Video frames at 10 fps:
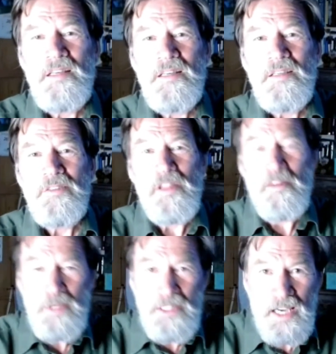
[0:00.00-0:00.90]
So
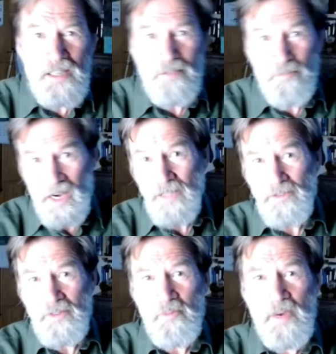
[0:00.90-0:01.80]
they've been taken miles
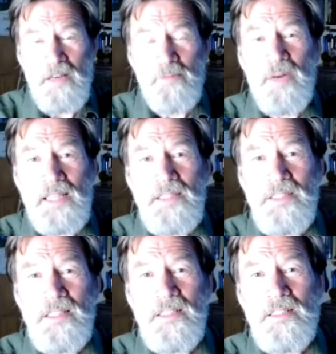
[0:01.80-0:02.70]
from the parent plant,